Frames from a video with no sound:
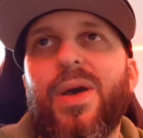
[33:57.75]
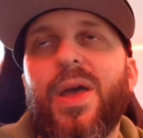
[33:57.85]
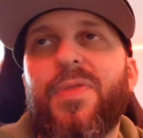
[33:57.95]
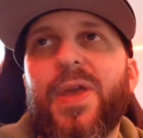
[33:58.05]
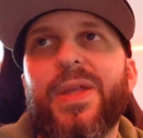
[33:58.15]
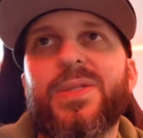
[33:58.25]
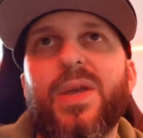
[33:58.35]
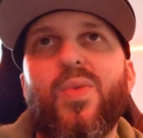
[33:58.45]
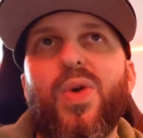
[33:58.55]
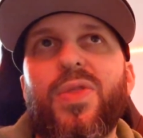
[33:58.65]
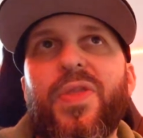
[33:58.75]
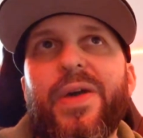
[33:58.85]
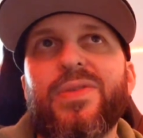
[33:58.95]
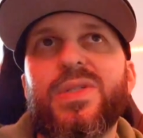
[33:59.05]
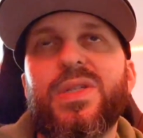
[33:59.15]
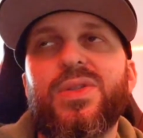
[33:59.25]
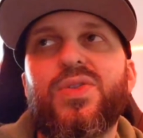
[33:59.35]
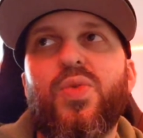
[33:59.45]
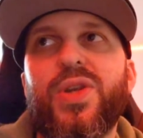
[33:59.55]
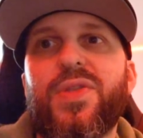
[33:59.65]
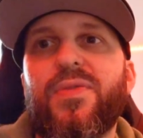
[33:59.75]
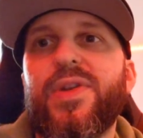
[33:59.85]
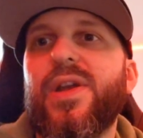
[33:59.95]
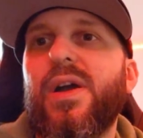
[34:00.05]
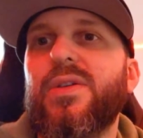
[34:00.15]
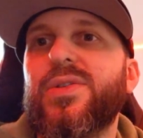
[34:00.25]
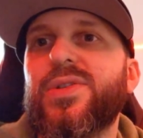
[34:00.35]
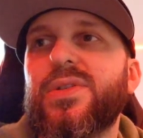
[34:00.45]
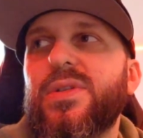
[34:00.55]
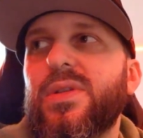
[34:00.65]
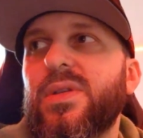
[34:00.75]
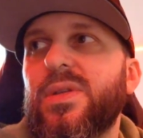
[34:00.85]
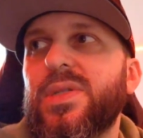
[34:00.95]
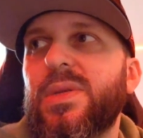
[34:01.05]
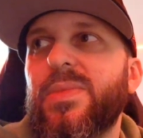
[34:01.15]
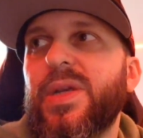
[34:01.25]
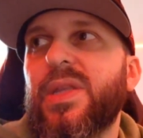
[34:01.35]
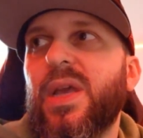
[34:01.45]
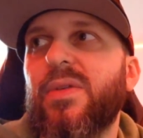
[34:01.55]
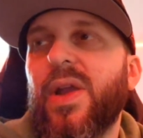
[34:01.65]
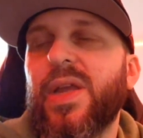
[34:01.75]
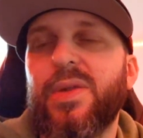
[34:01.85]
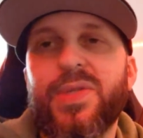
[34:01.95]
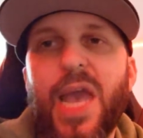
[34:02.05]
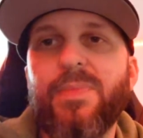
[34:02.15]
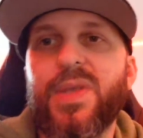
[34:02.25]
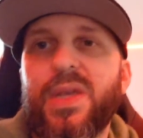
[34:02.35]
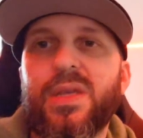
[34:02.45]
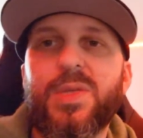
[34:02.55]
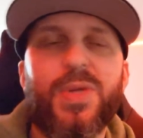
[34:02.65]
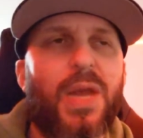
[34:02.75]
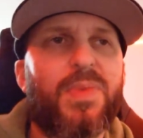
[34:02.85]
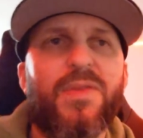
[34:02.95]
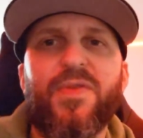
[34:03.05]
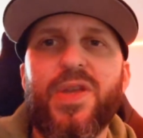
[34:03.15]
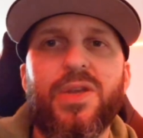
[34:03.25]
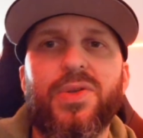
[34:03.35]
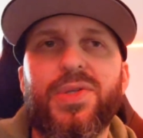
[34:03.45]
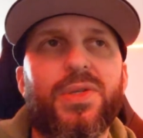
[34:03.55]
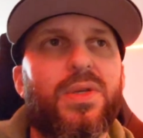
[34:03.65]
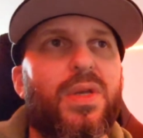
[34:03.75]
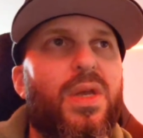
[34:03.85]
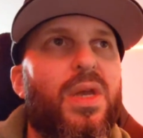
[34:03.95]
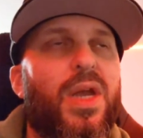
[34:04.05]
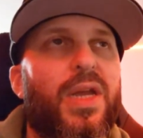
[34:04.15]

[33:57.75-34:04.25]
I think it's like $1,023, something like that, right? And it was empty. It's been empty for years. I